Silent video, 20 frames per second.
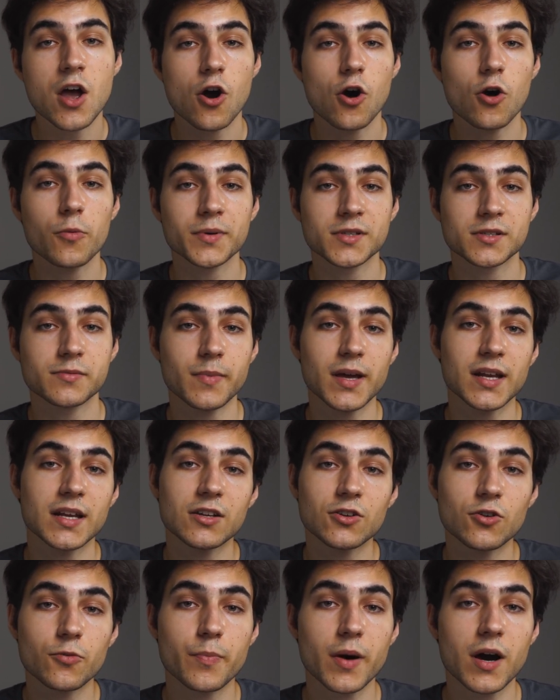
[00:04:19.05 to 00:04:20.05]
opens
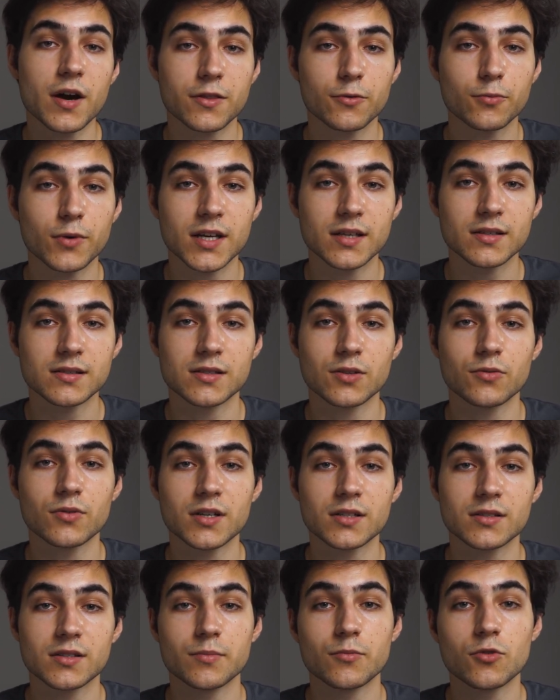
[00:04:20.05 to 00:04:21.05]
many new pathways
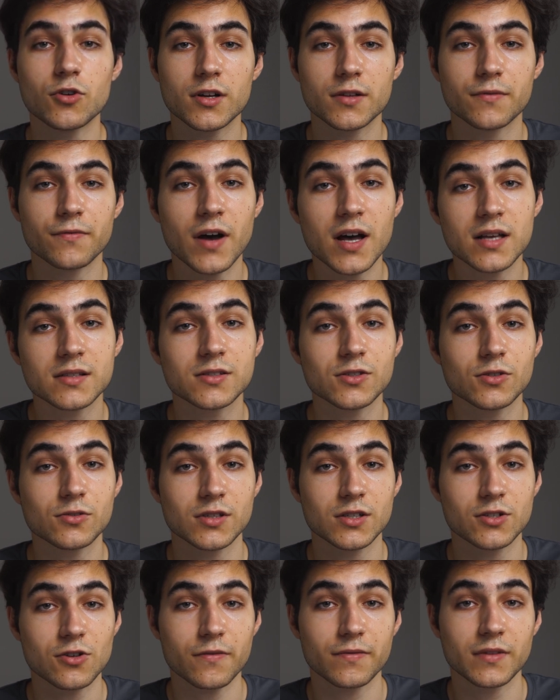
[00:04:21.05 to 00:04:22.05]
towards a more advanced
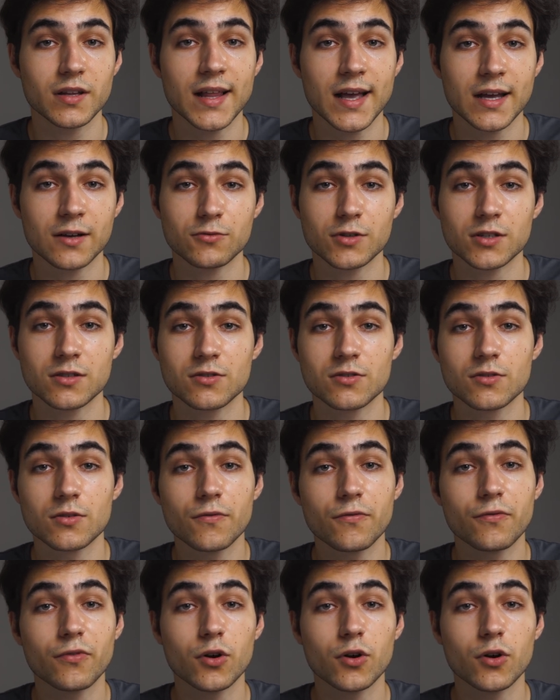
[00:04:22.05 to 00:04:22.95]
usage of the language,